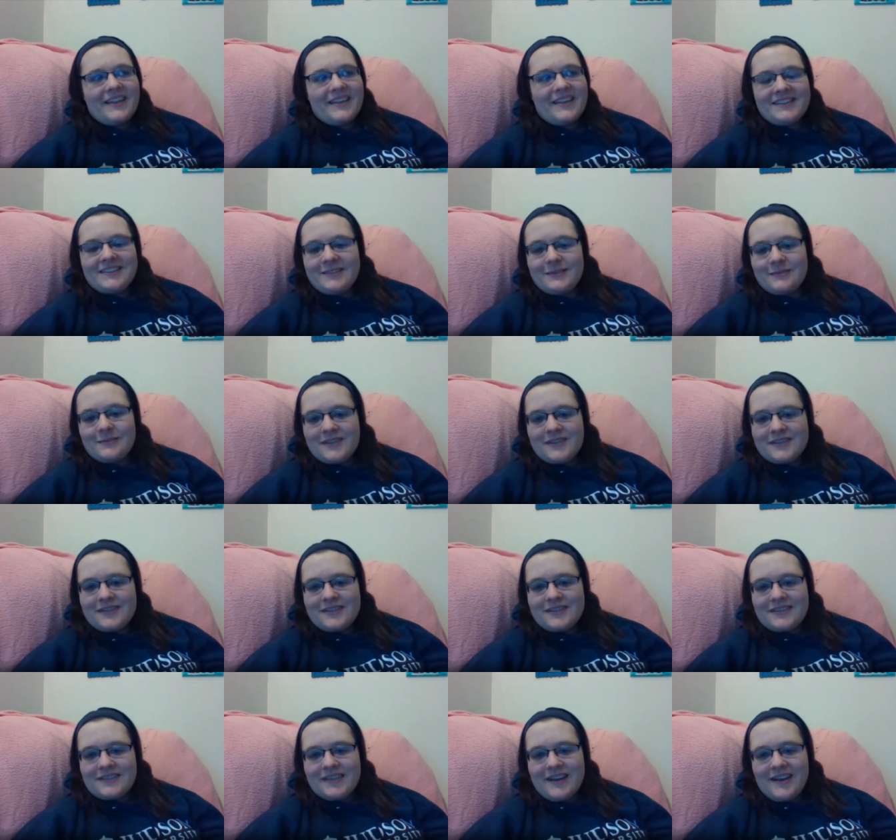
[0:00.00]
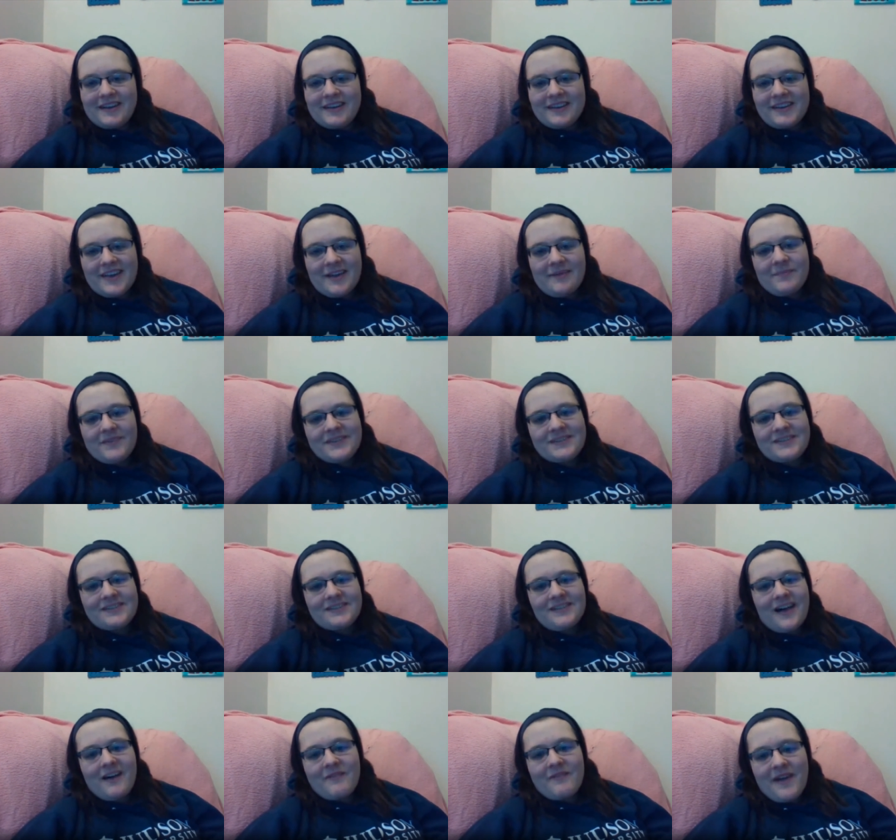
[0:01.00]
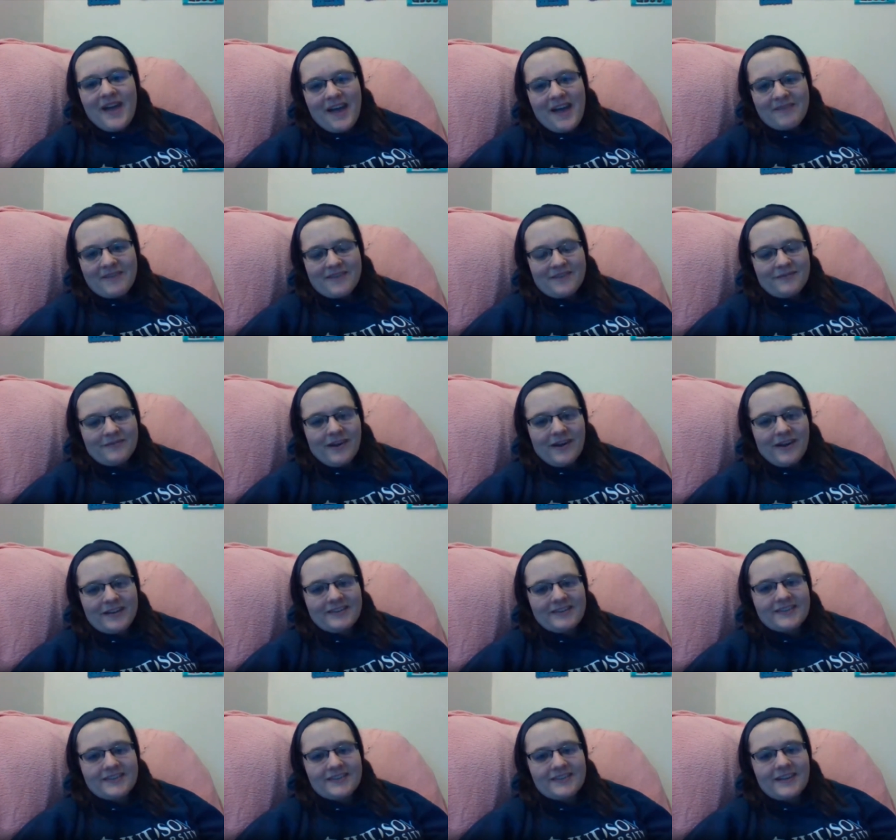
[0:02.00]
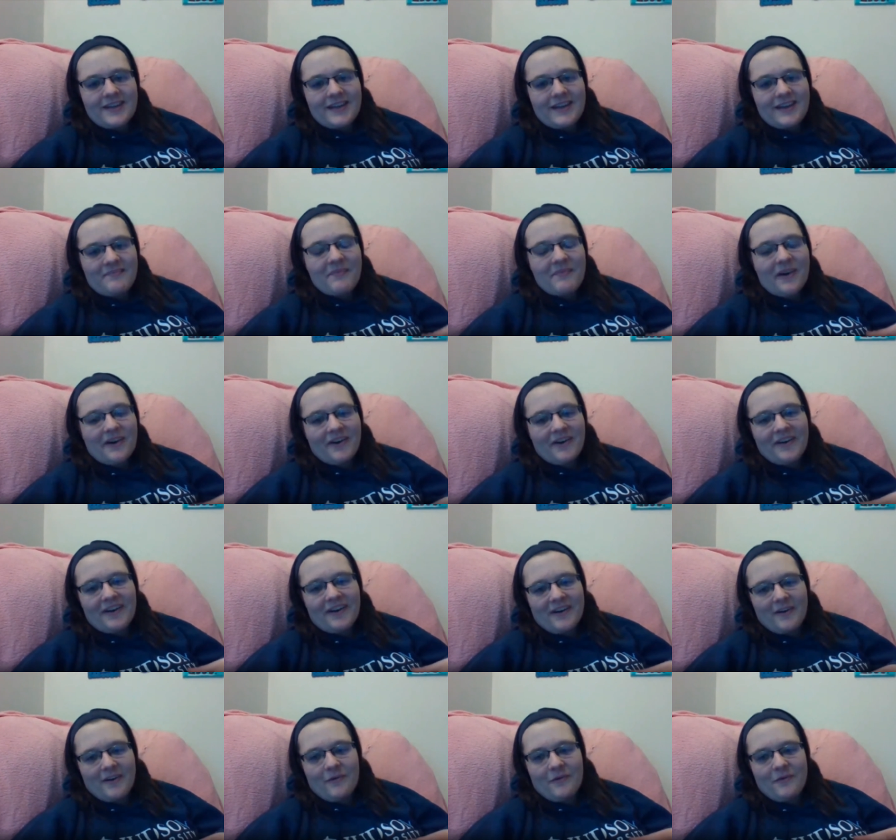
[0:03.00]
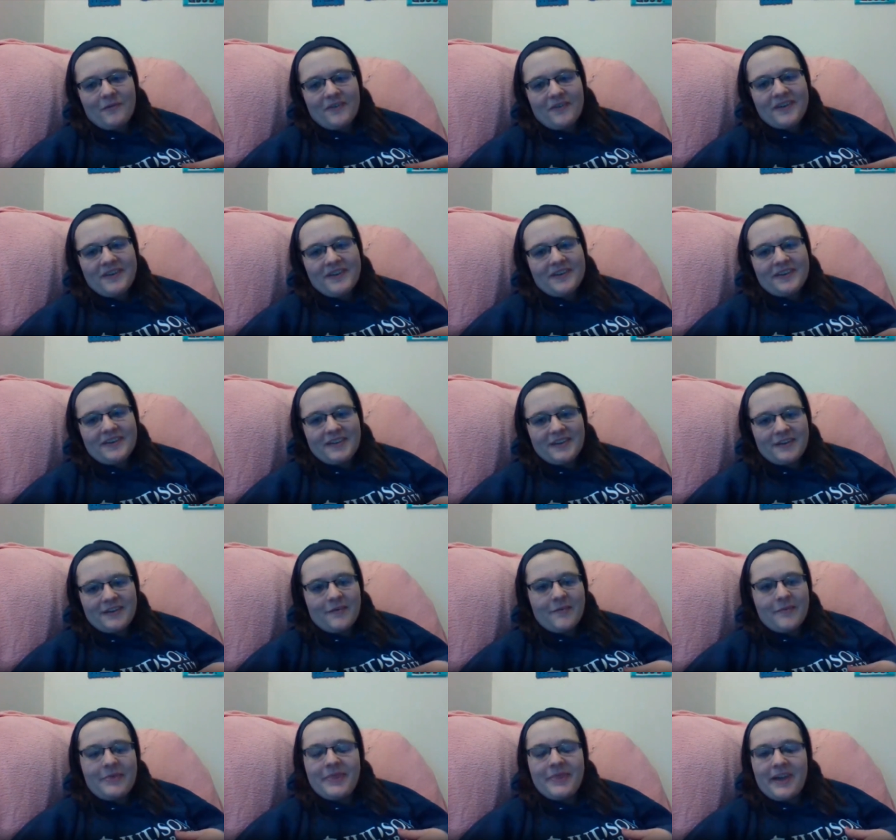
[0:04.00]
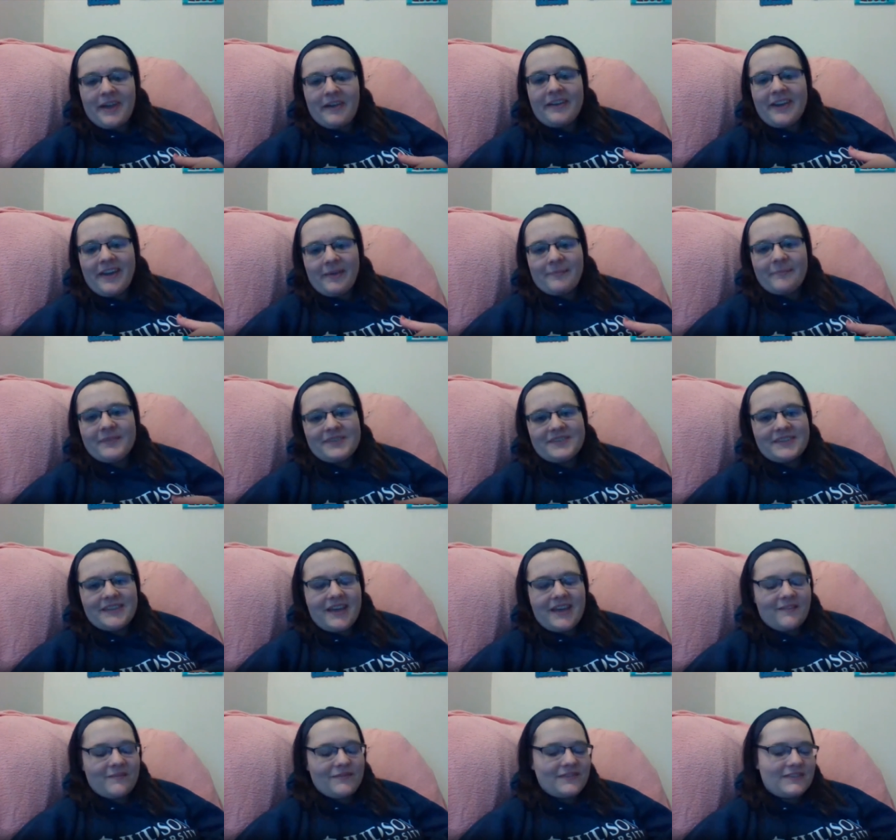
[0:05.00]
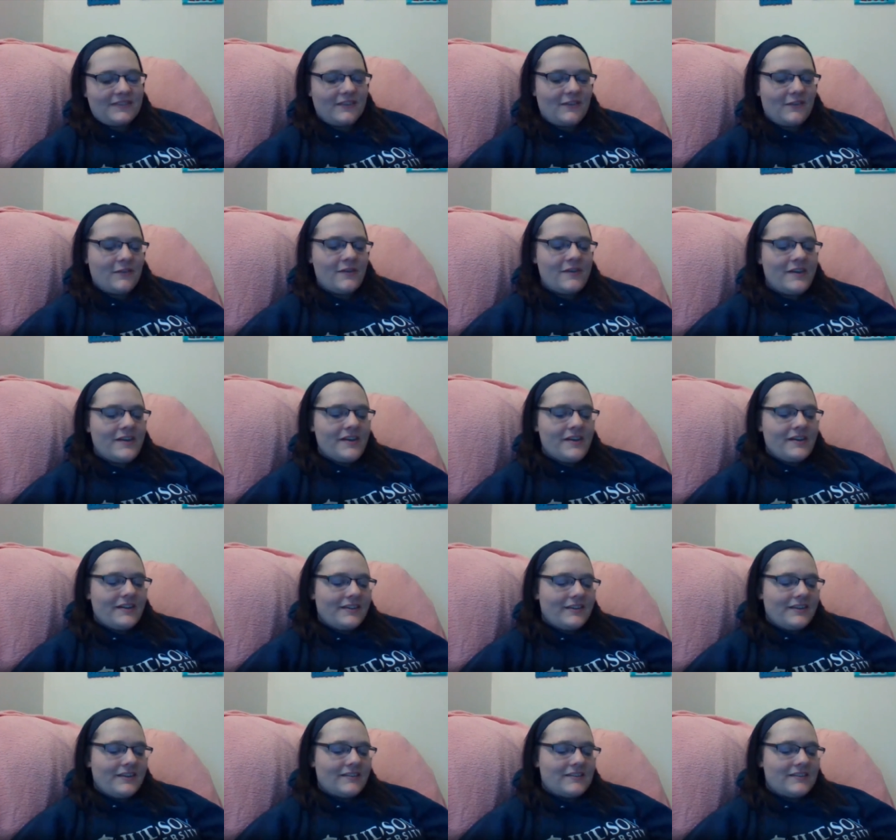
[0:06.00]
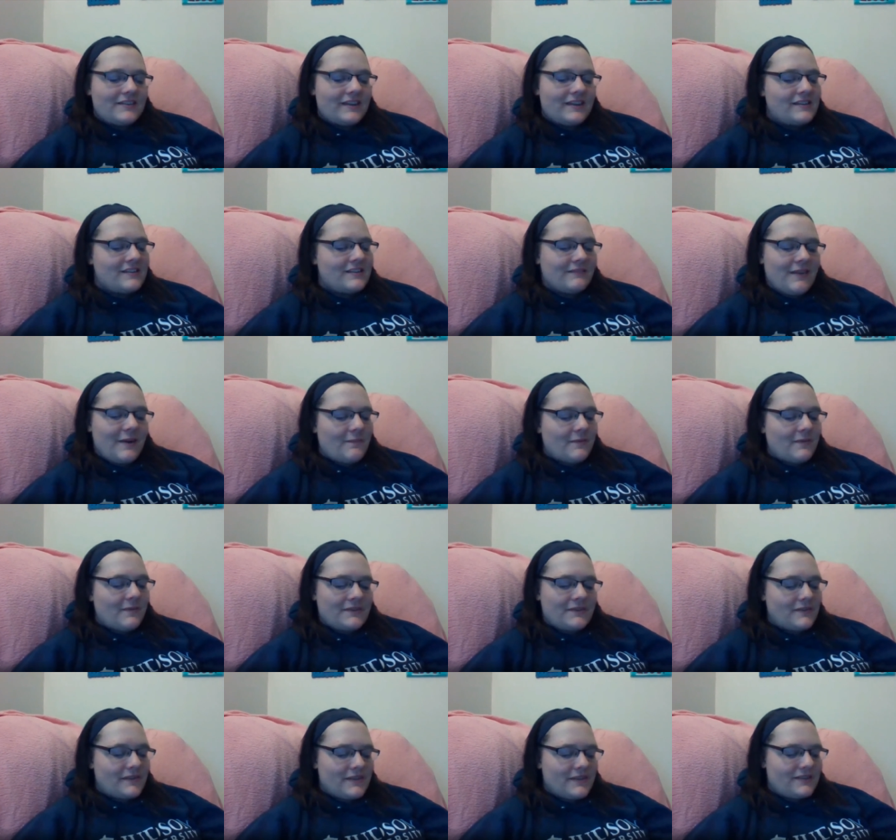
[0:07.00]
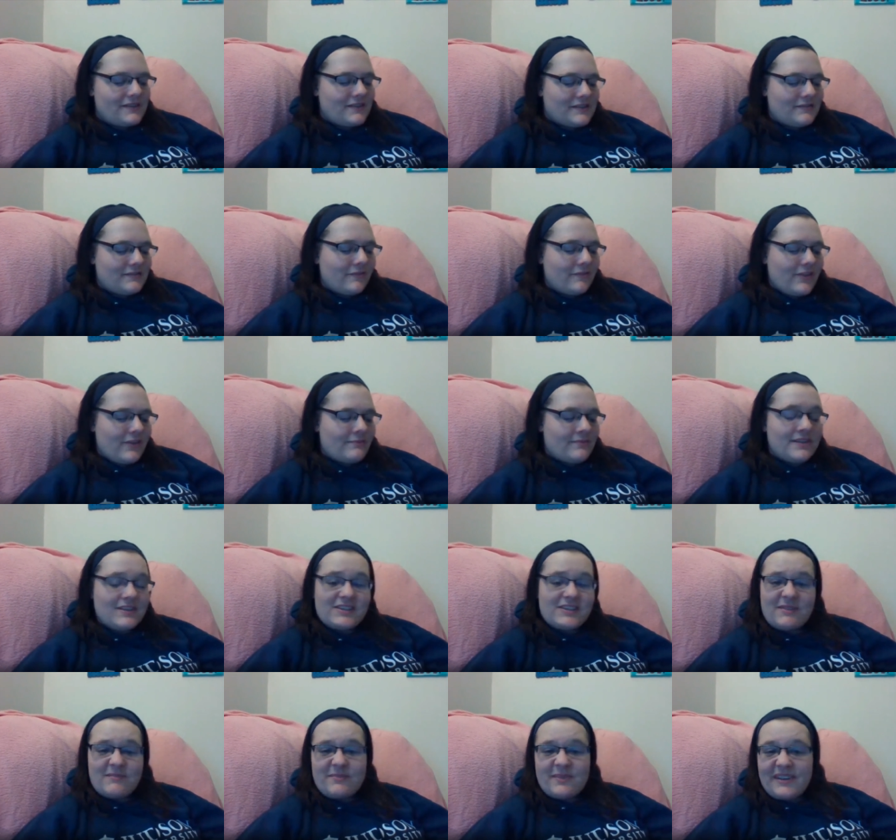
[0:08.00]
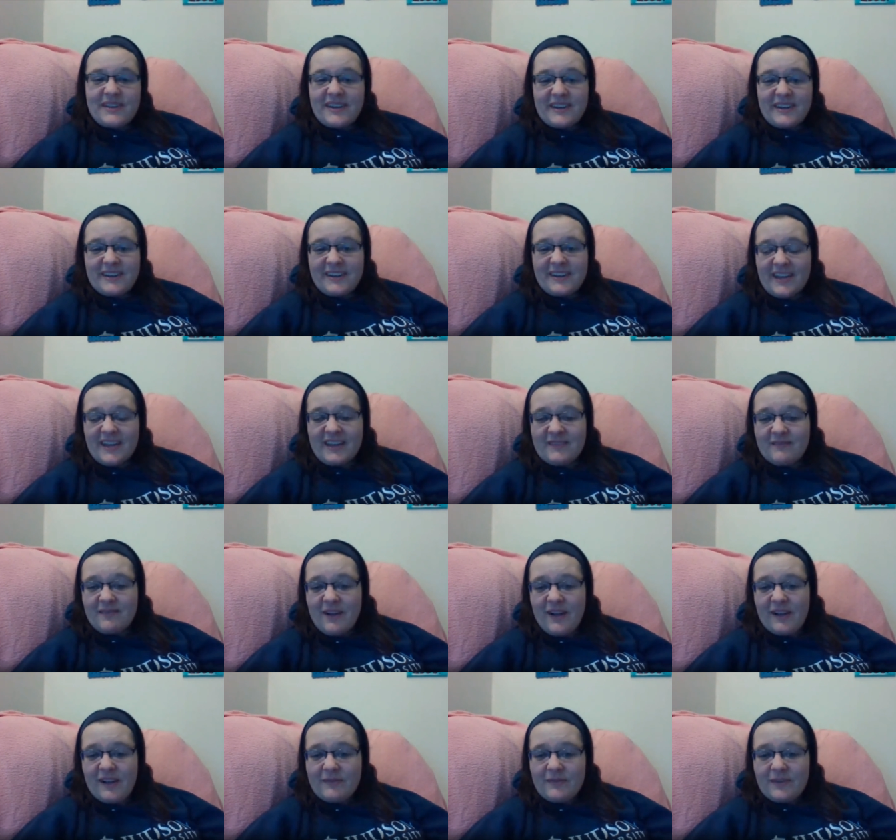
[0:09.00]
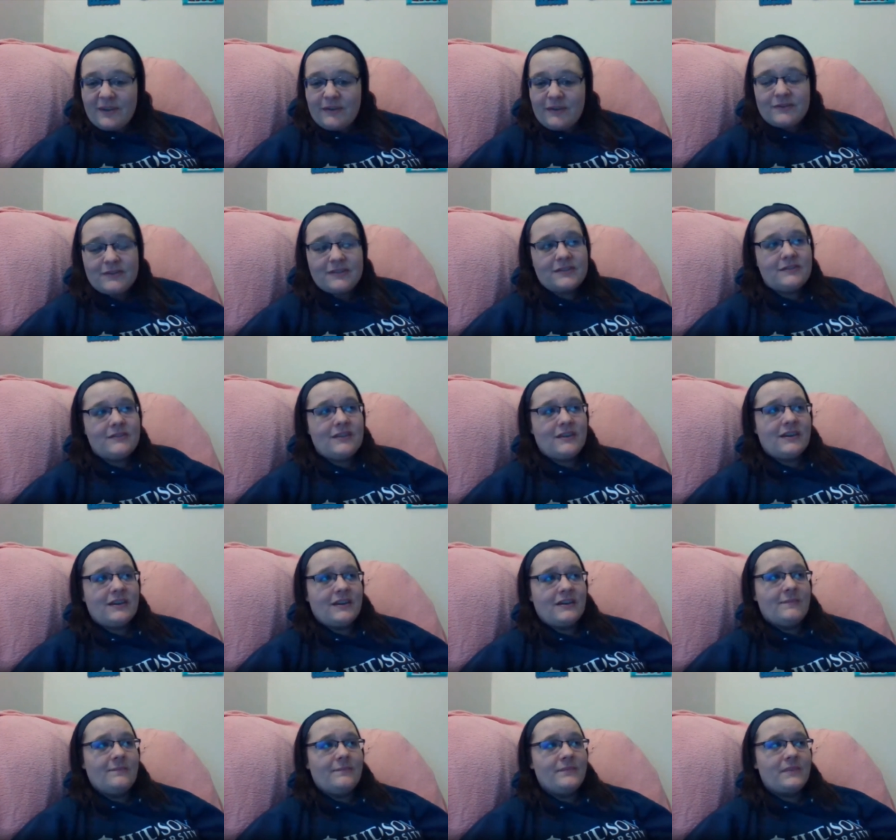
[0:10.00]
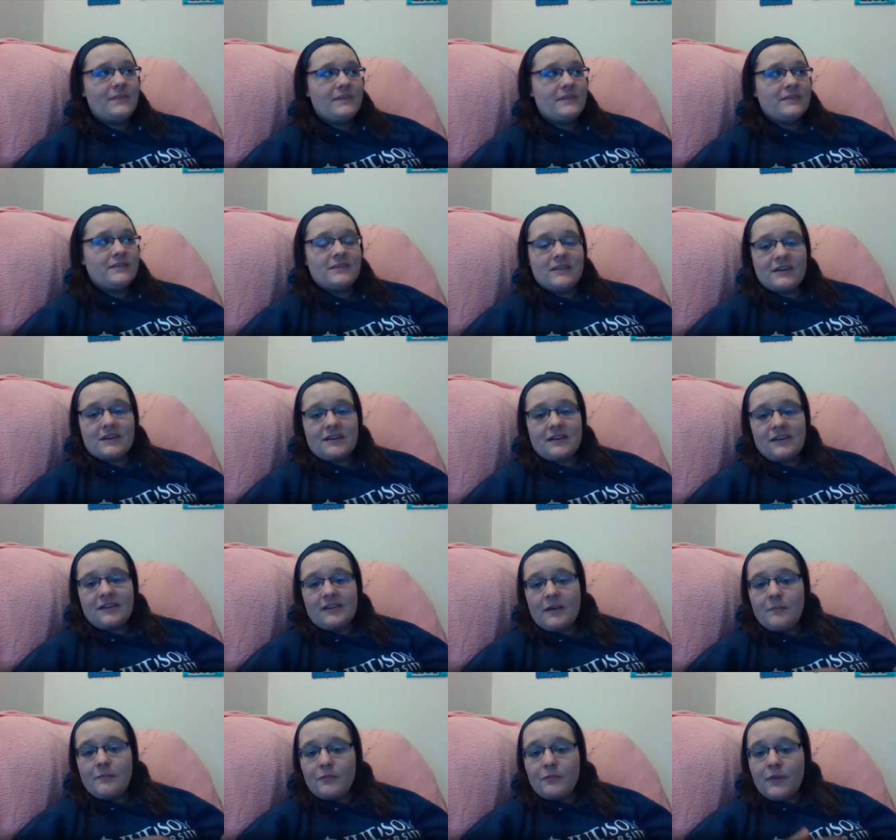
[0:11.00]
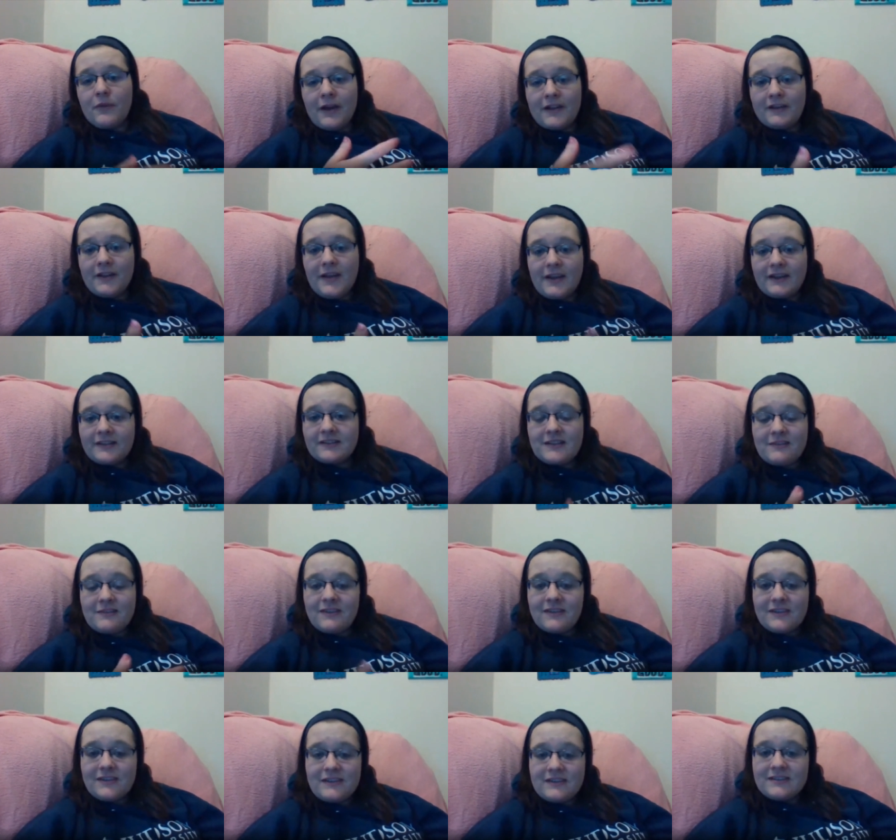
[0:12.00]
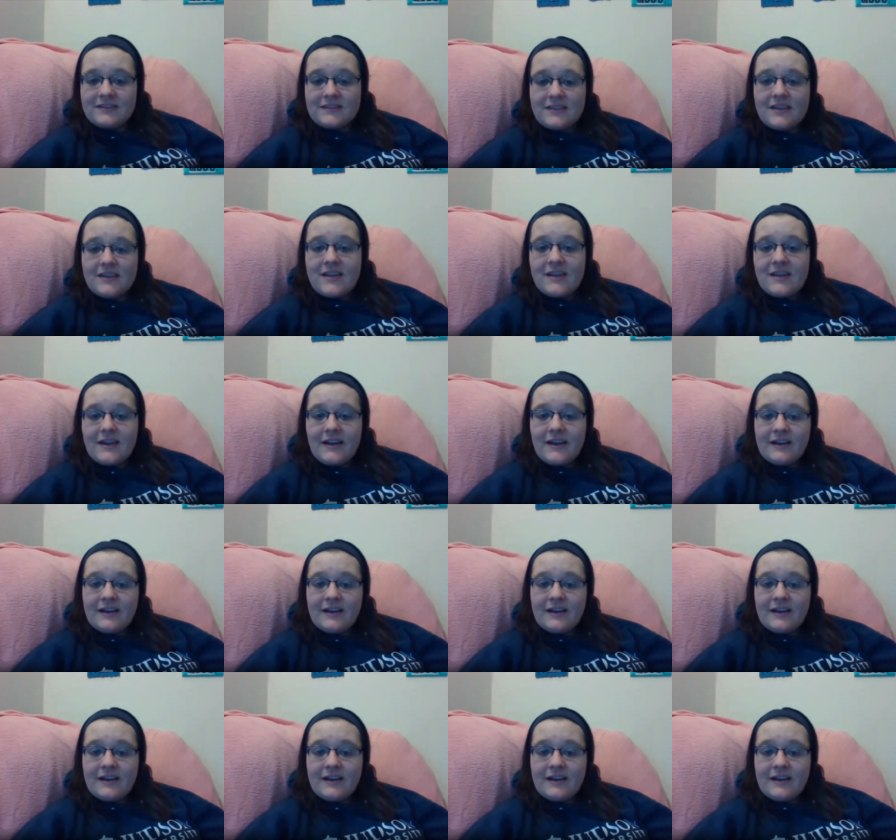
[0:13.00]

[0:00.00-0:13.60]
the students on campus love having Rise a part of, you know, their campus life. So there's tons of opportunities just for them to jump in and get involved. Go to the to the club run activities